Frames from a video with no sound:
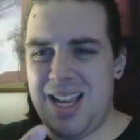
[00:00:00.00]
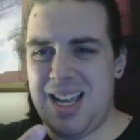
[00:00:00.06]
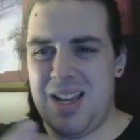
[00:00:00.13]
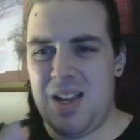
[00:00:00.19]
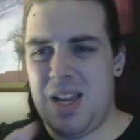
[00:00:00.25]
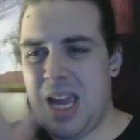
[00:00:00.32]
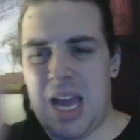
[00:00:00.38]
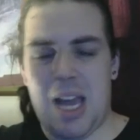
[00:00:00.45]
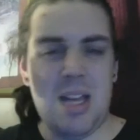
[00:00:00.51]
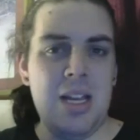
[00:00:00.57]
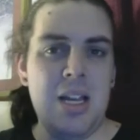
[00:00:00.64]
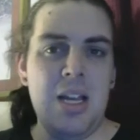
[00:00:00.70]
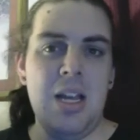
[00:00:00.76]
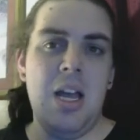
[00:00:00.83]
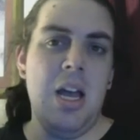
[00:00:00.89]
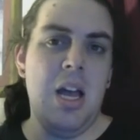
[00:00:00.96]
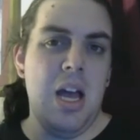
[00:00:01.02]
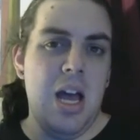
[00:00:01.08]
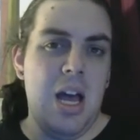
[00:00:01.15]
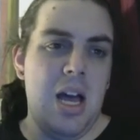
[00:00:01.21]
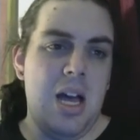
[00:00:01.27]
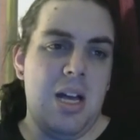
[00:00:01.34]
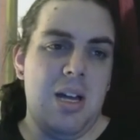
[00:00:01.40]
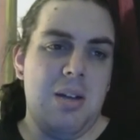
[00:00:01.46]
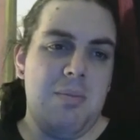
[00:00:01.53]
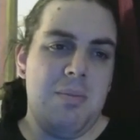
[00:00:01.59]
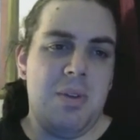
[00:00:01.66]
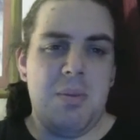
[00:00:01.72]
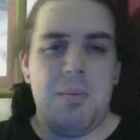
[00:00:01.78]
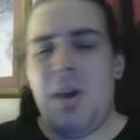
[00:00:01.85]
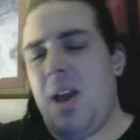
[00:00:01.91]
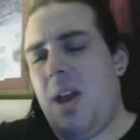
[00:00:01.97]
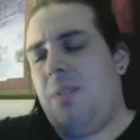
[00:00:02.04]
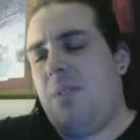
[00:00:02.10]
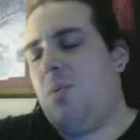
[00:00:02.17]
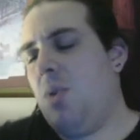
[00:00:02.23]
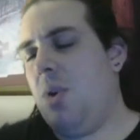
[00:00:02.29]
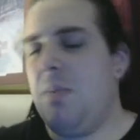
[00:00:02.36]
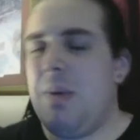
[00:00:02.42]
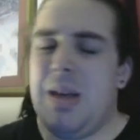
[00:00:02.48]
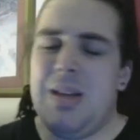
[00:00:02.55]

Yeah. You might have to worry about